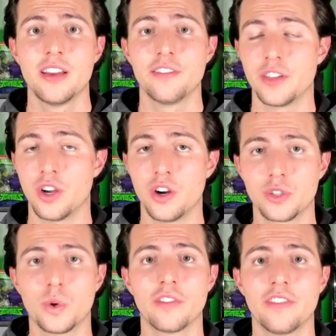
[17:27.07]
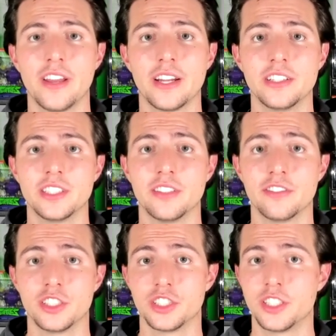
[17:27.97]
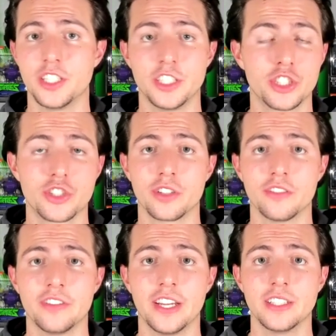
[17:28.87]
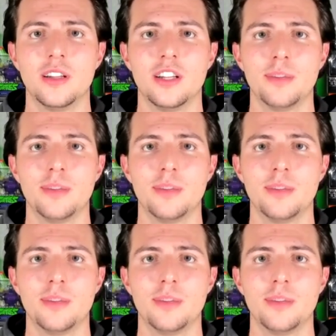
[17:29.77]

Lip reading: for the hardcore fans and for just the Ninja Turtle fans.